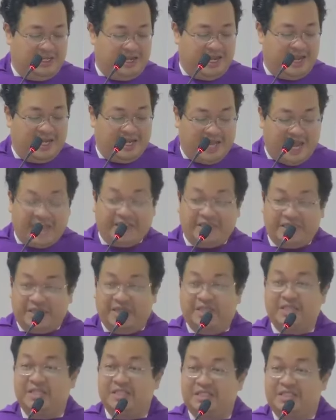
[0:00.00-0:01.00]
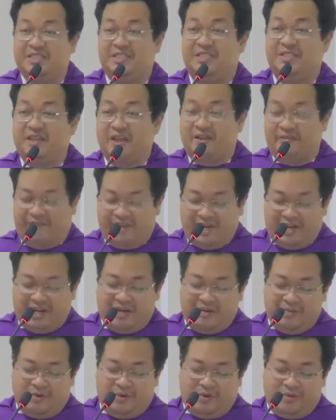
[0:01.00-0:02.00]
and at this
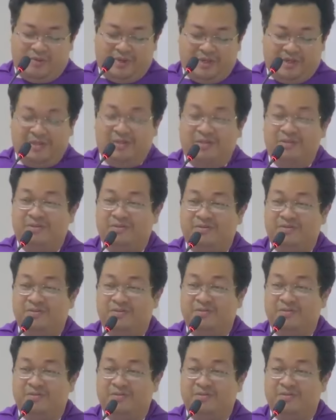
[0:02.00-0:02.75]
very moment